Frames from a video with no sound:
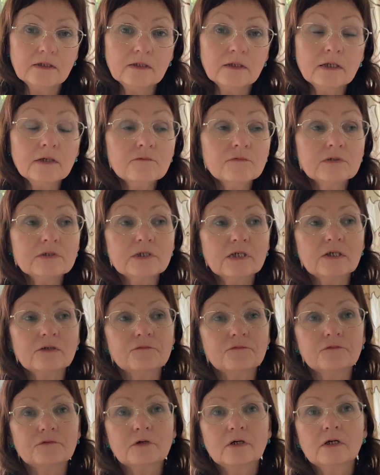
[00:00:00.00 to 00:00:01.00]
even
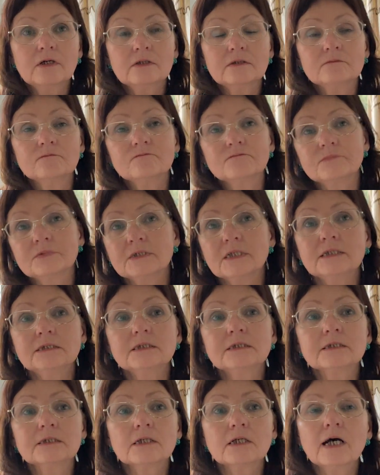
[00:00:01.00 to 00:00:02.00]
if they
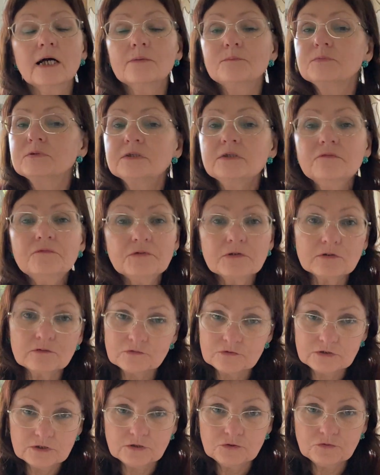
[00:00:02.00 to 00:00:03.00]
describe
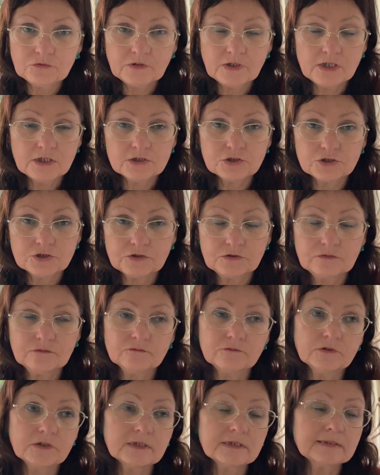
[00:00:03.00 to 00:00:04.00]
difficult situation.
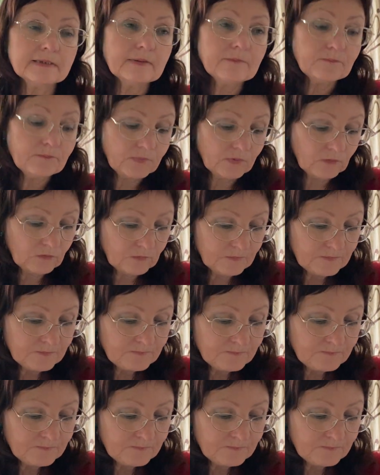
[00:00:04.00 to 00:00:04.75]
For example,